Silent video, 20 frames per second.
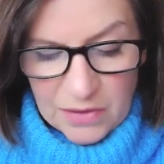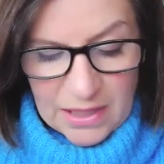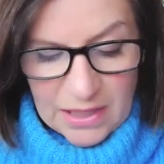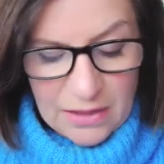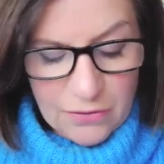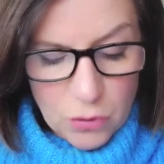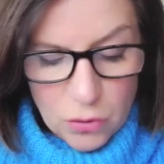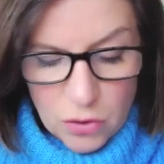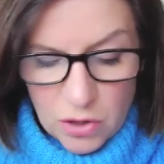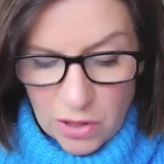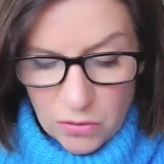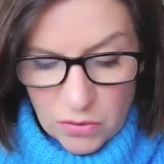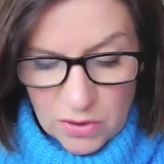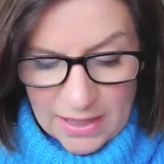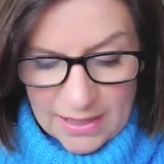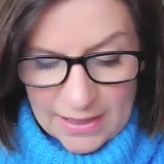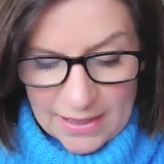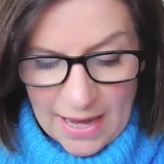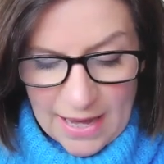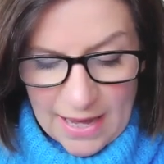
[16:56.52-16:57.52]
If you don't
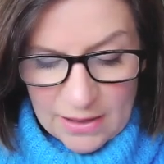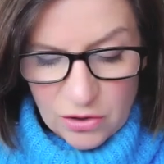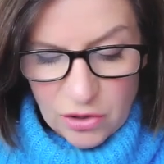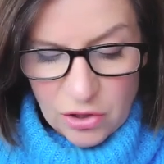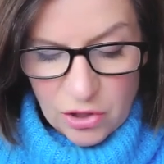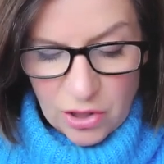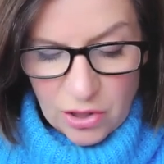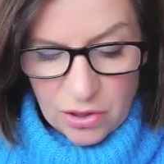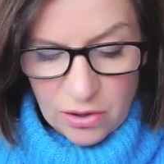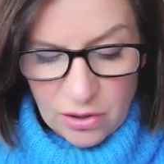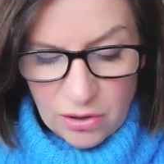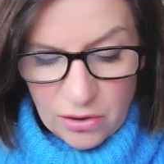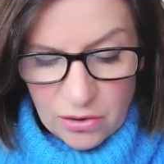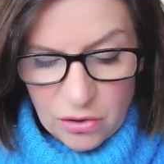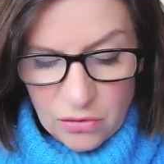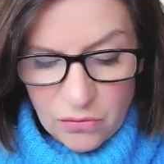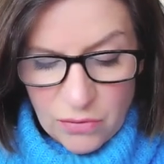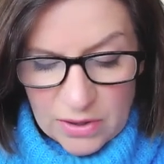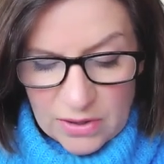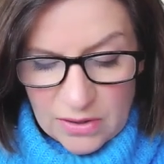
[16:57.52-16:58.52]
take action,
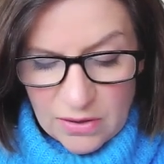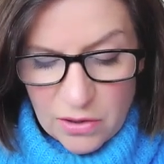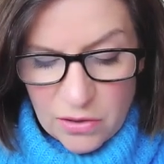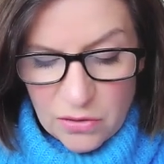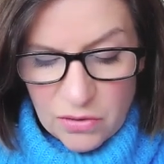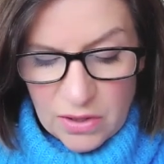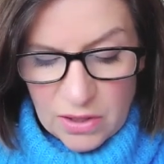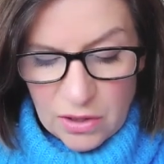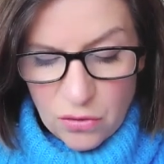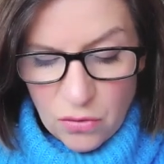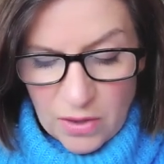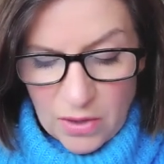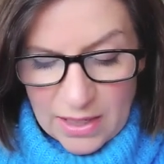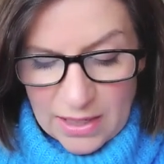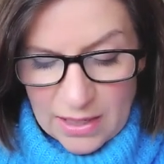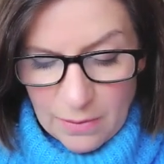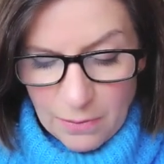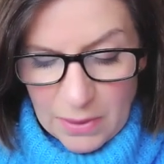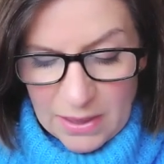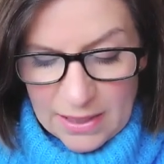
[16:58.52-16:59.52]
you risk losing your
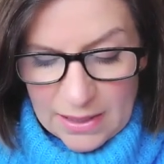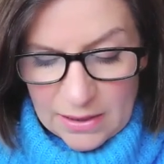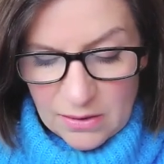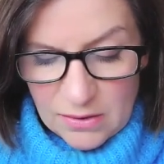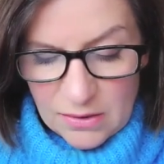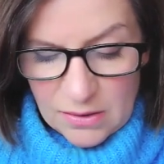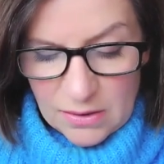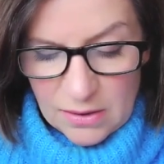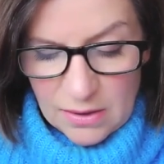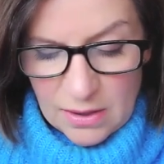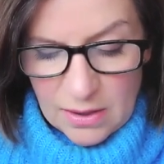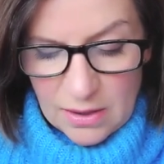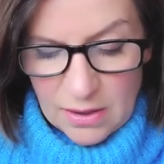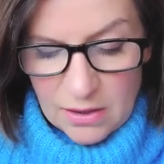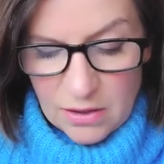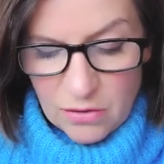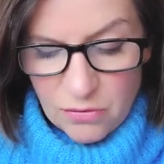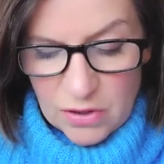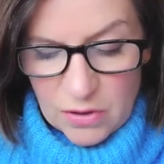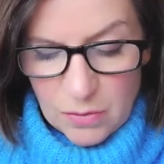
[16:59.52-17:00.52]
inner peace,
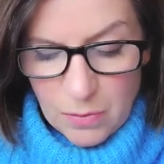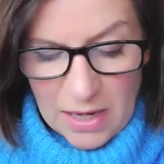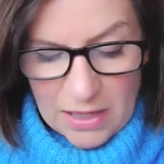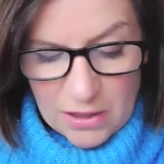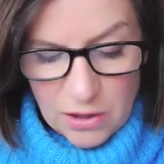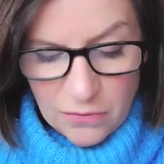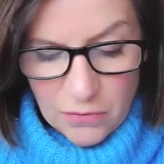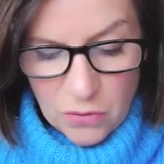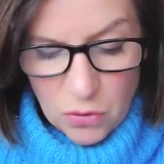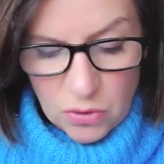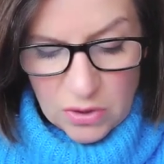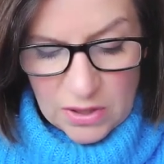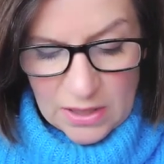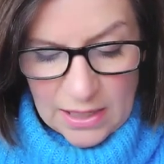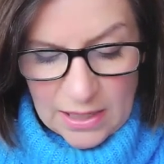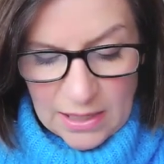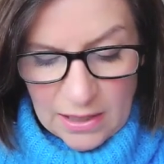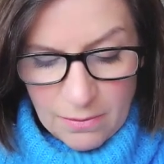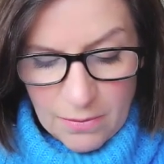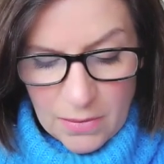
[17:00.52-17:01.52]
the respect of your
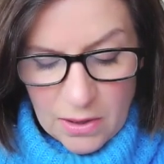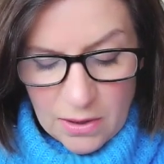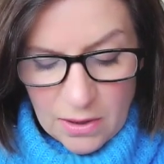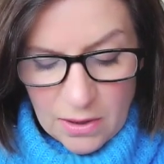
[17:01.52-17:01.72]
team,